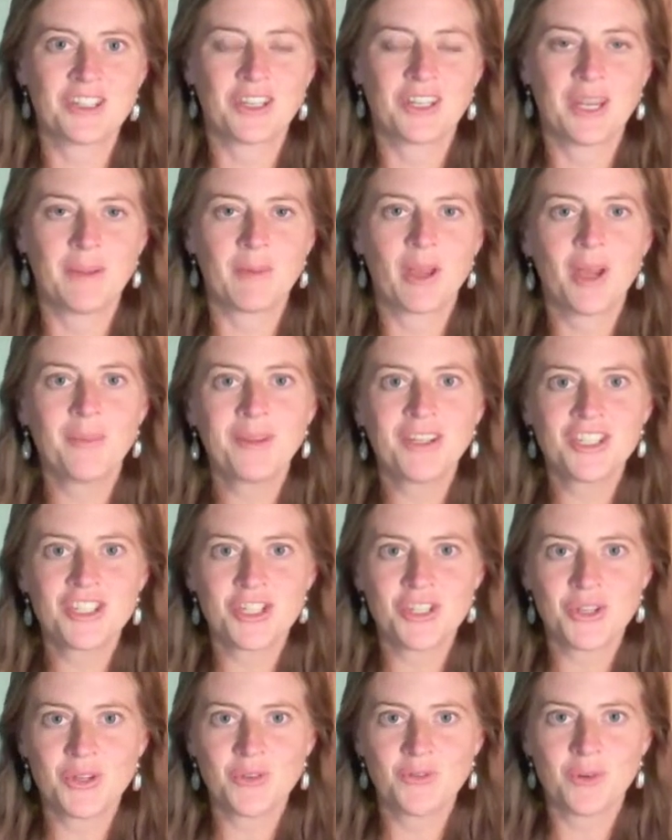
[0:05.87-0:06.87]
and I'm coming
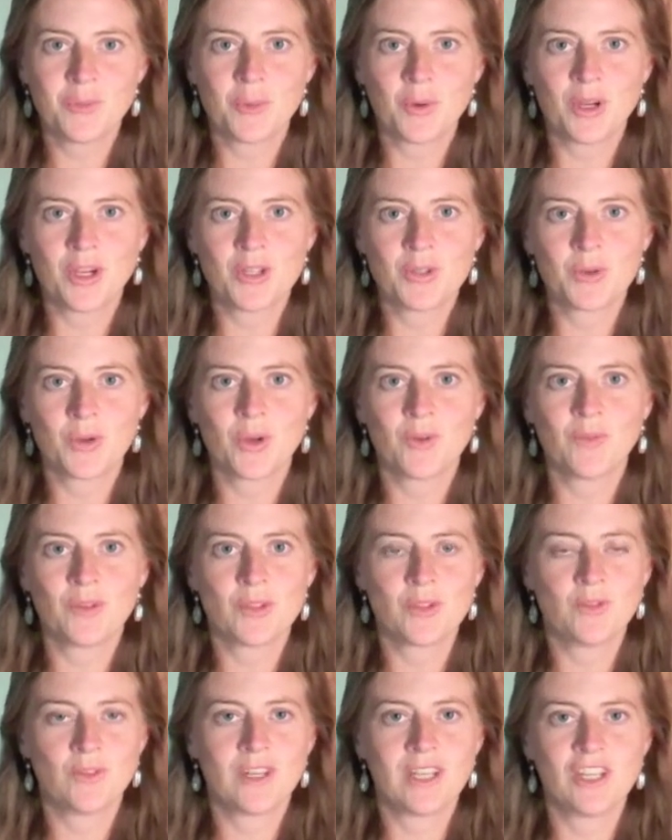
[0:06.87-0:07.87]
to you from Grace Grove
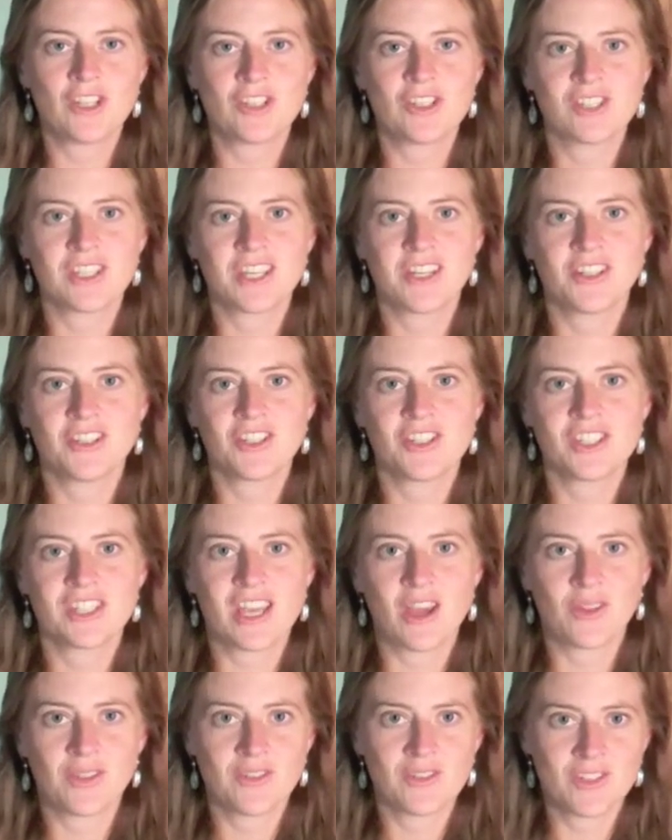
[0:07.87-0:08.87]
Rejuvenation Center just
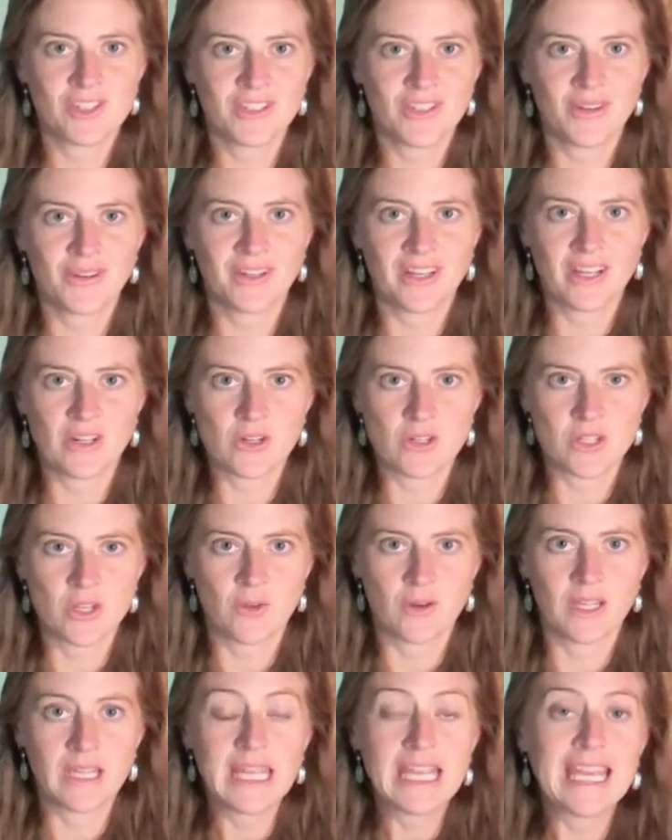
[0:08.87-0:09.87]
south of Sedona,
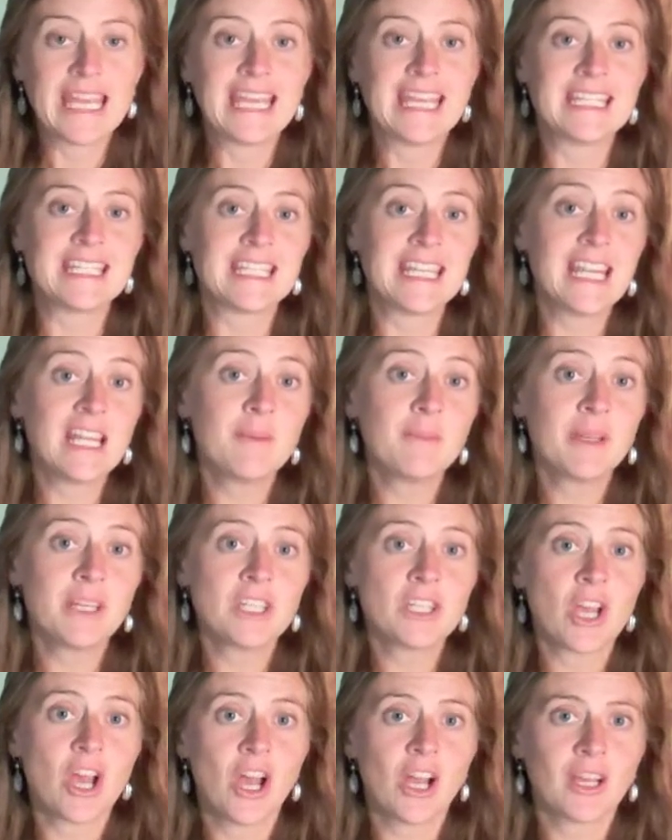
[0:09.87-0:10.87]
Arizona. And today I'm going
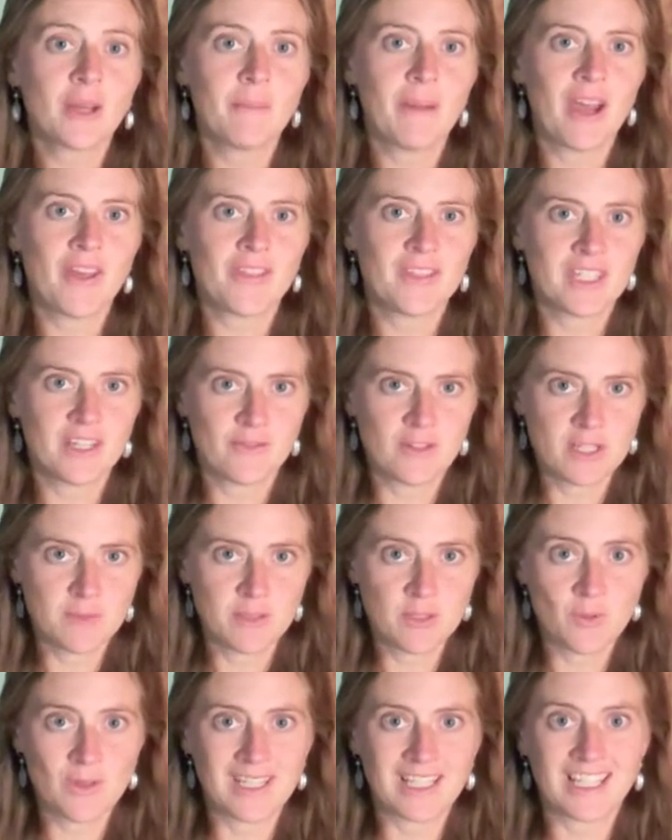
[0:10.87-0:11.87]
to talk about the difference
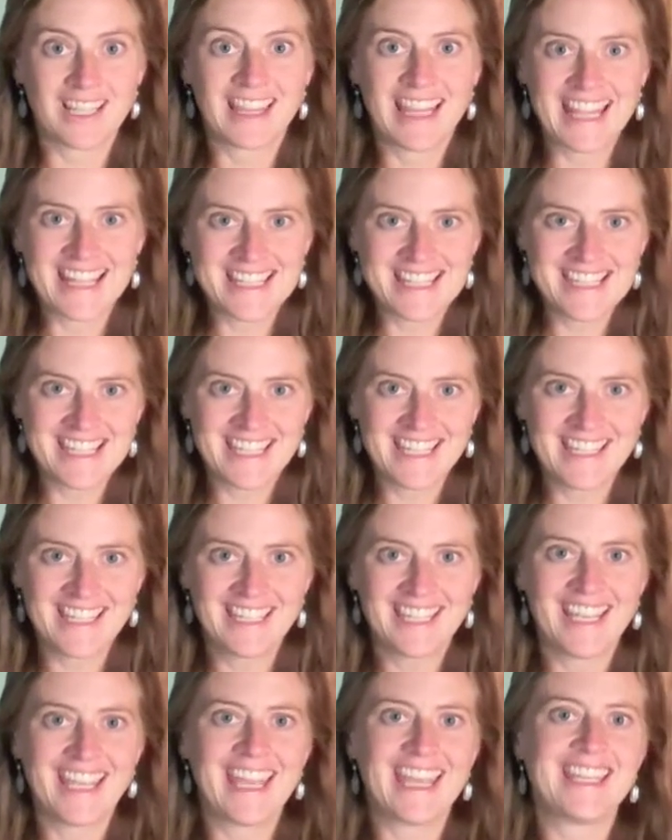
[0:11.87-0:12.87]
between
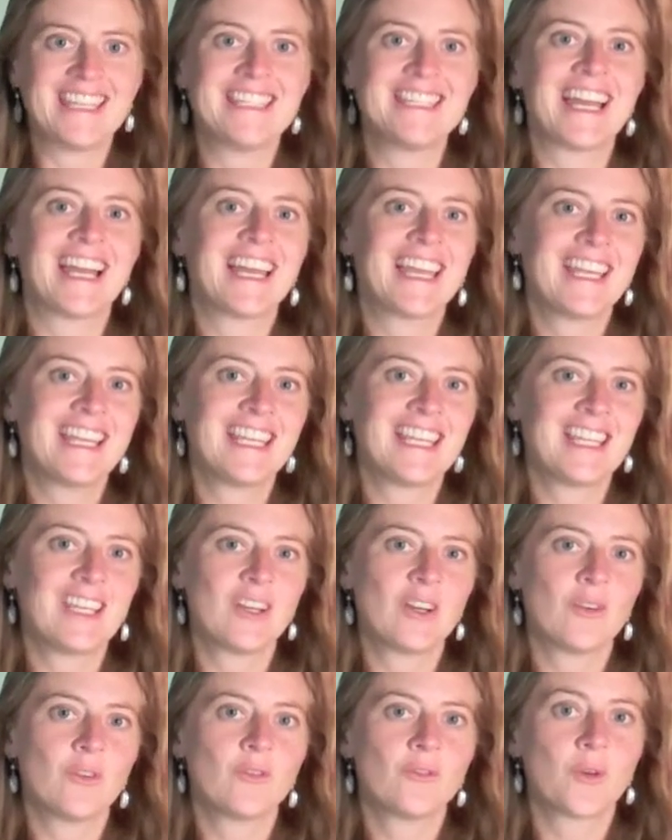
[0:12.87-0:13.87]
cleansing and
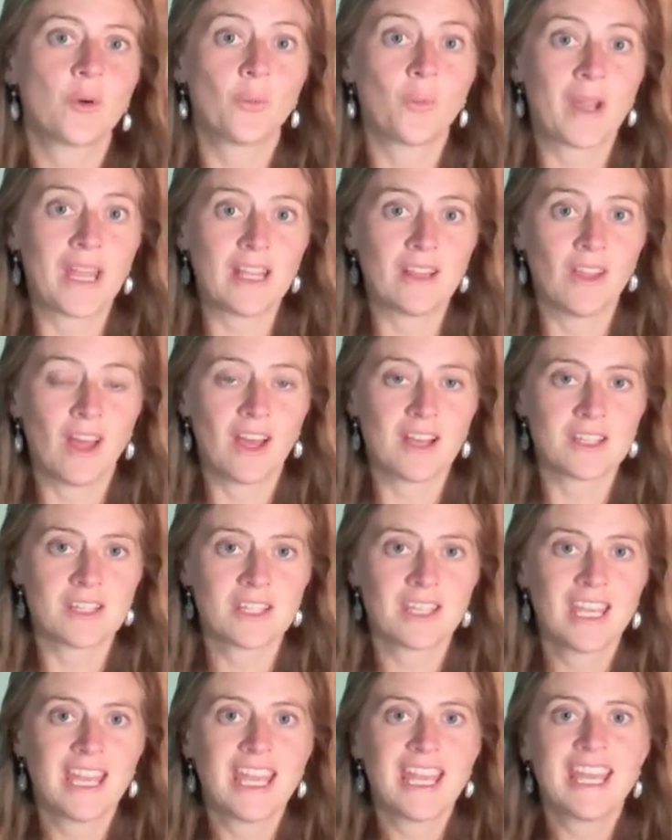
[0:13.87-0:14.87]
dieting for weight
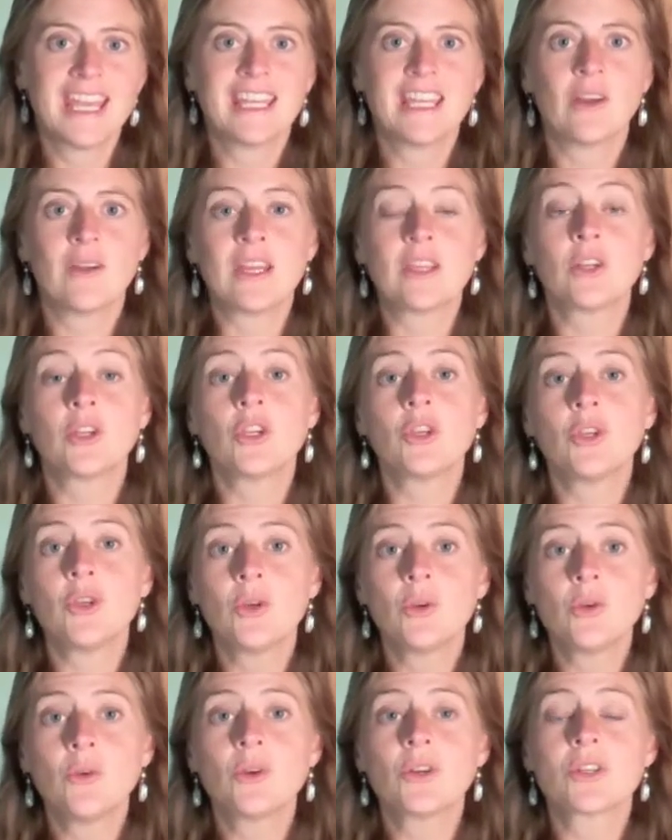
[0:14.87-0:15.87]
loss. Now either
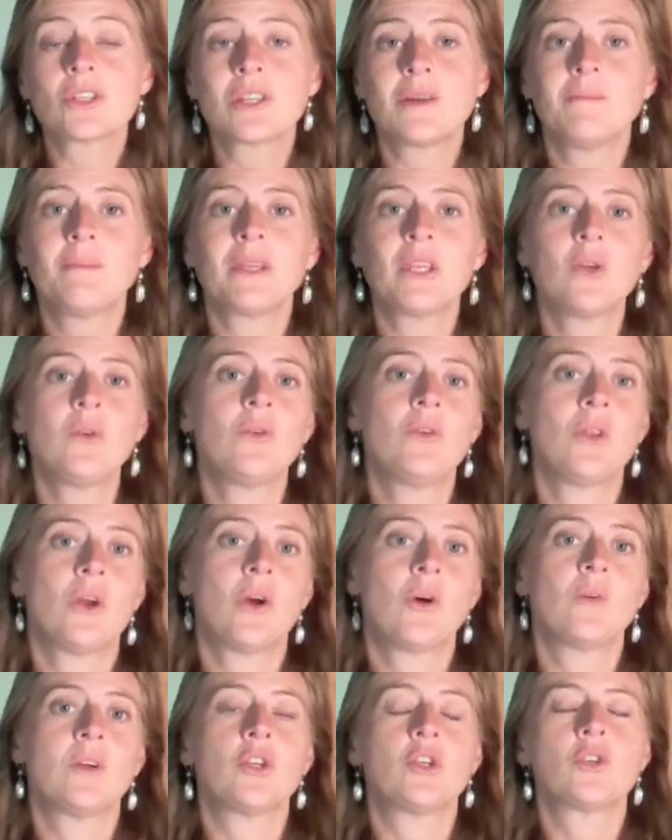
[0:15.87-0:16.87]
you or somebody you
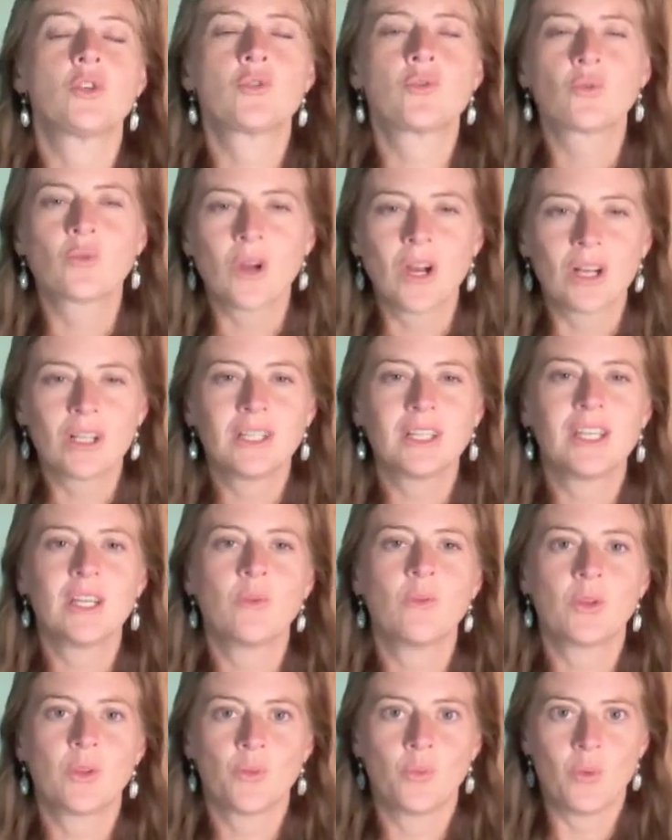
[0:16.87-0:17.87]
know is
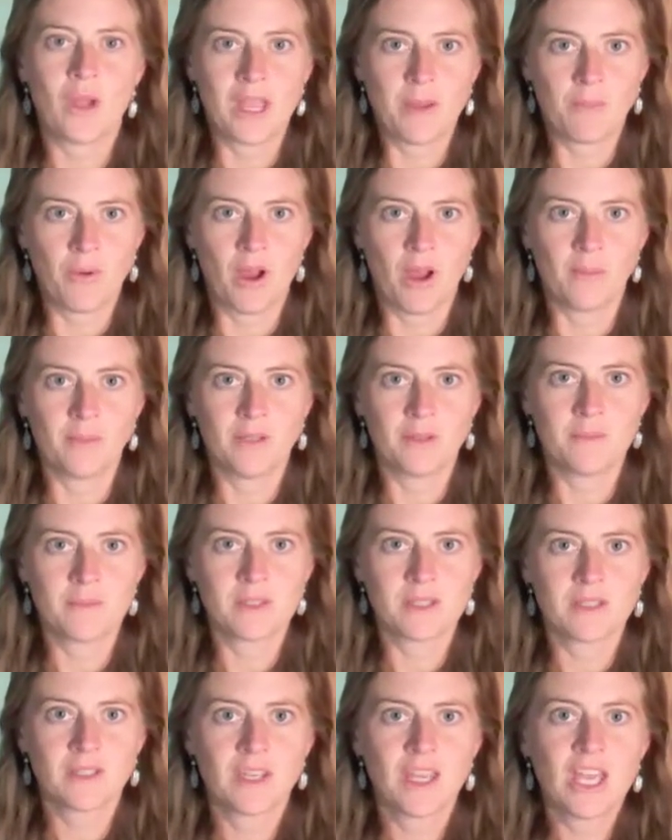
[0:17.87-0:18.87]
struggling with weight
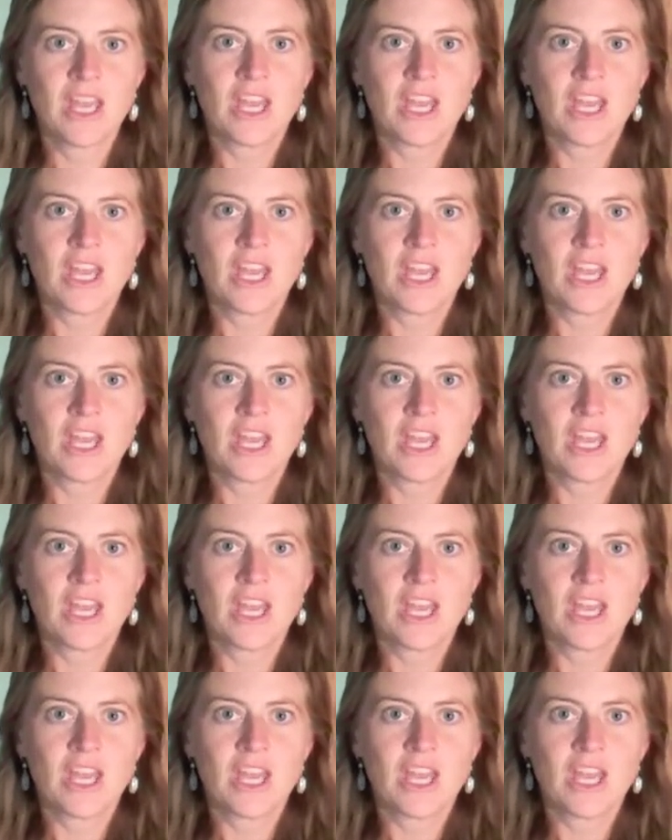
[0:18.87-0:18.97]
problems.